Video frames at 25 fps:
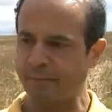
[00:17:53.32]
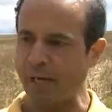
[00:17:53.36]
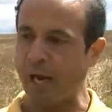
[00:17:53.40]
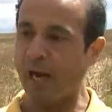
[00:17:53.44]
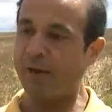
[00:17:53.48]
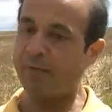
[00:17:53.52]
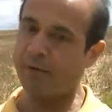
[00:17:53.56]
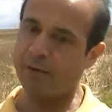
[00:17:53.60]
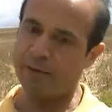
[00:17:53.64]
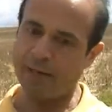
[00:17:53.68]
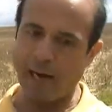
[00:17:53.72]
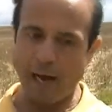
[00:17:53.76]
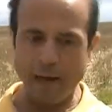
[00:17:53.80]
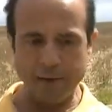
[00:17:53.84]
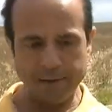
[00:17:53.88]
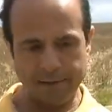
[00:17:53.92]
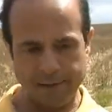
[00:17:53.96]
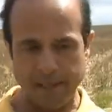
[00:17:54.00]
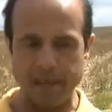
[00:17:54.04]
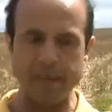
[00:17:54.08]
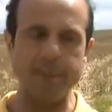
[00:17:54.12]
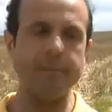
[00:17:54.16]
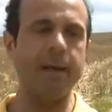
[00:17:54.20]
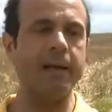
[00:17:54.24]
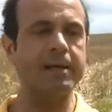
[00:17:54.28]
I will now
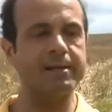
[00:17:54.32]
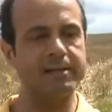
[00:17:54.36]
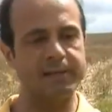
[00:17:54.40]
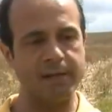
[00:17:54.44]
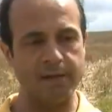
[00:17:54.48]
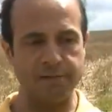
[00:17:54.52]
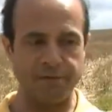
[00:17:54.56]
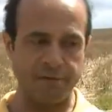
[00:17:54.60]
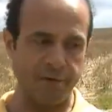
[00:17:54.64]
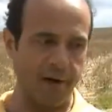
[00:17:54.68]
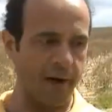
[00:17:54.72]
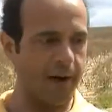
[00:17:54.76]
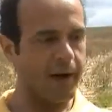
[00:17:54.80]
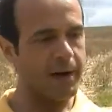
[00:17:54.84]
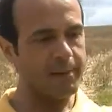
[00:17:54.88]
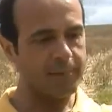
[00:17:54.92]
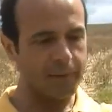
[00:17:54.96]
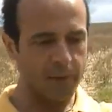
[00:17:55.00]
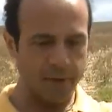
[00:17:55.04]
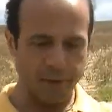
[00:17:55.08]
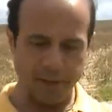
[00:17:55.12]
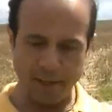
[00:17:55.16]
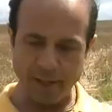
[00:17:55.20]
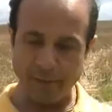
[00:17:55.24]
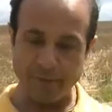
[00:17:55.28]
tell myself where I'm
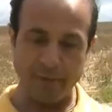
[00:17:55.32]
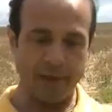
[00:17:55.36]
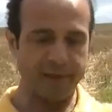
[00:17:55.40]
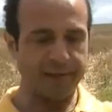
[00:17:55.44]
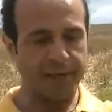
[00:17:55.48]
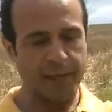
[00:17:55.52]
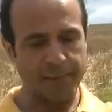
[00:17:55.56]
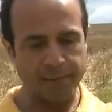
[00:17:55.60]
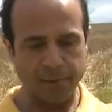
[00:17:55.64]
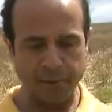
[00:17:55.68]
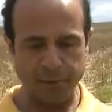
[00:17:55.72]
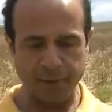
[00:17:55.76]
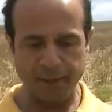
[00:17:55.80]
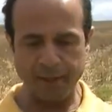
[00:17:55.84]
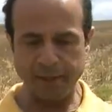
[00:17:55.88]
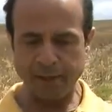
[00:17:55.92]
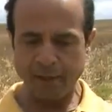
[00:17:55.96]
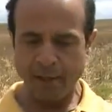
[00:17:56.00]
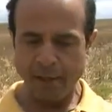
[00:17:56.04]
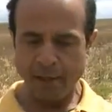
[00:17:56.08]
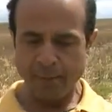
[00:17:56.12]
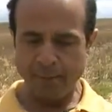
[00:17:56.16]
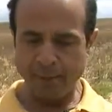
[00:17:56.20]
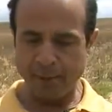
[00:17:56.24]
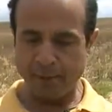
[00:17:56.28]
going, what I'm
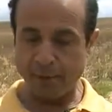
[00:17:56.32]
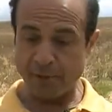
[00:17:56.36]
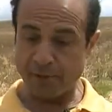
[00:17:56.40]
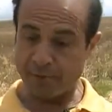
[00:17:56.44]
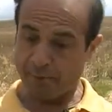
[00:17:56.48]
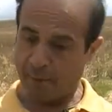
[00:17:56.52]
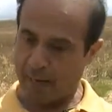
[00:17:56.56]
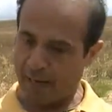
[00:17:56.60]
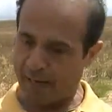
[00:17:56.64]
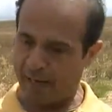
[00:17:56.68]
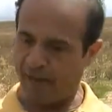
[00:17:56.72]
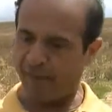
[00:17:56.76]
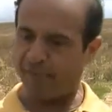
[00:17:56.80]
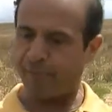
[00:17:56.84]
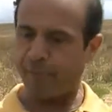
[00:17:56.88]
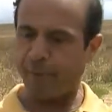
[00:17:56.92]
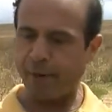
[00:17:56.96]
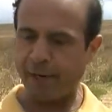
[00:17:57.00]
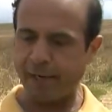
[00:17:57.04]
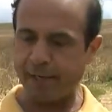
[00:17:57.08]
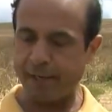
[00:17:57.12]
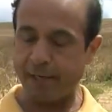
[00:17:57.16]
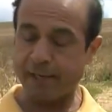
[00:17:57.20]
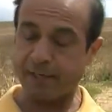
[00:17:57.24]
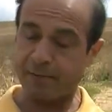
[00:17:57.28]
doing, because my left
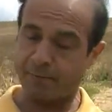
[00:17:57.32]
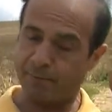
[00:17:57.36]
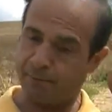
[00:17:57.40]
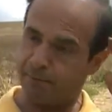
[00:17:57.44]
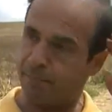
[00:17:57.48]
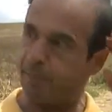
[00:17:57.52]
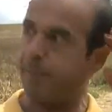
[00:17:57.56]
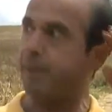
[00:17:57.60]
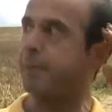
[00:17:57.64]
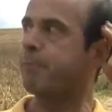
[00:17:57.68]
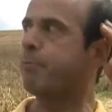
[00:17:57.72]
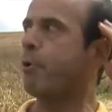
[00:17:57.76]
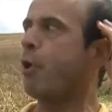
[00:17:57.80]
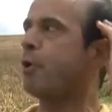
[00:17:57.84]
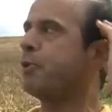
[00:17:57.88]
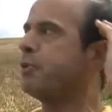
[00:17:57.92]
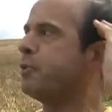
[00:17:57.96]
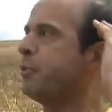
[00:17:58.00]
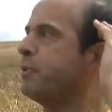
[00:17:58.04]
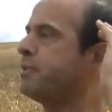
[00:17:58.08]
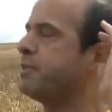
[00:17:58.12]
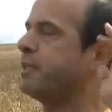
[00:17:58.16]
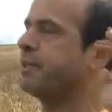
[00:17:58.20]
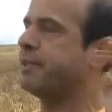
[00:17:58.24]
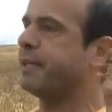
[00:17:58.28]
brain has been brought
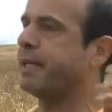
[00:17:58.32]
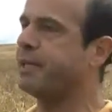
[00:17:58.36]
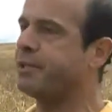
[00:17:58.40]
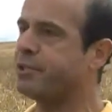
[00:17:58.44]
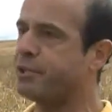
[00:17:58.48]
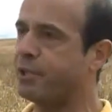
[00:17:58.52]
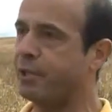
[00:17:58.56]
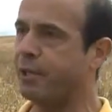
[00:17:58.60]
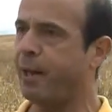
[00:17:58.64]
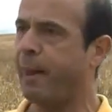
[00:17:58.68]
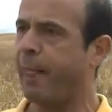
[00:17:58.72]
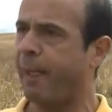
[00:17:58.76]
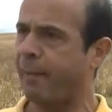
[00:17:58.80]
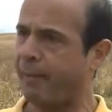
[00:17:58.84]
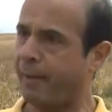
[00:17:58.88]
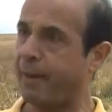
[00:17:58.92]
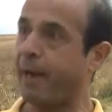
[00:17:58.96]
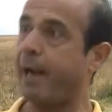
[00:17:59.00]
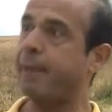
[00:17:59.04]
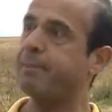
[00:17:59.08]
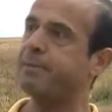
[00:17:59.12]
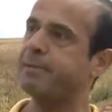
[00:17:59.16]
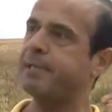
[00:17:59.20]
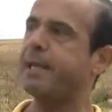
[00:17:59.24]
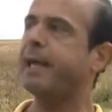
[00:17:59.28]
to its attention that
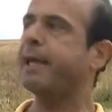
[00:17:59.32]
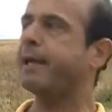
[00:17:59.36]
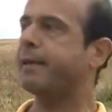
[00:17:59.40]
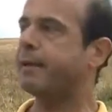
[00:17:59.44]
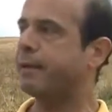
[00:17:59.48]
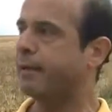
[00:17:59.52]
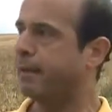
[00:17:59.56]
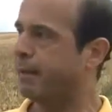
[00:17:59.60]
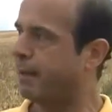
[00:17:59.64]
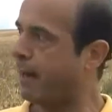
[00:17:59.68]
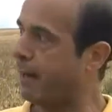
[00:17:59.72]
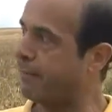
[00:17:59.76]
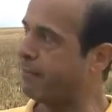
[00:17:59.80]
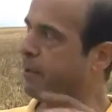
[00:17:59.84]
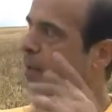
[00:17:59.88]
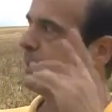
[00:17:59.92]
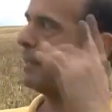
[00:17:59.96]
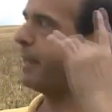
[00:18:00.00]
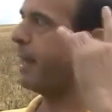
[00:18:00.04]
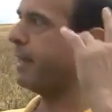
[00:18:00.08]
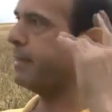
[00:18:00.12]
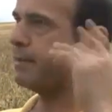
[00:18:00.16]
I'm sick, I've got